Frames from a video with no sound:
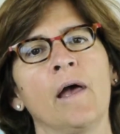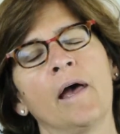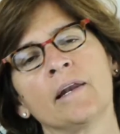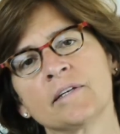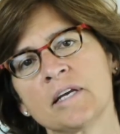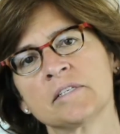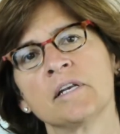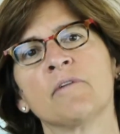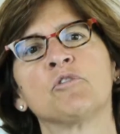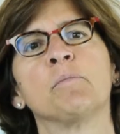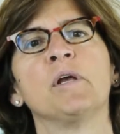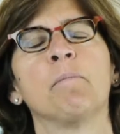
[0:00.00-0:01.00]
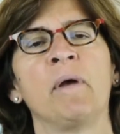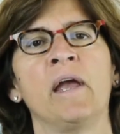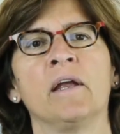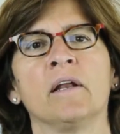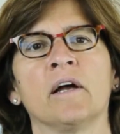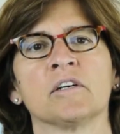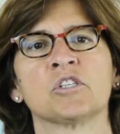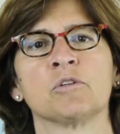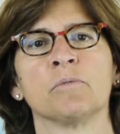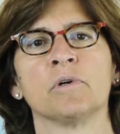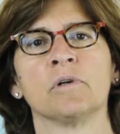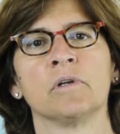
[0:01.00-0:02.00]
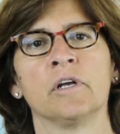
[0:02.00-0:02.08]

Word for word: And it doesn't have to be a paying customer.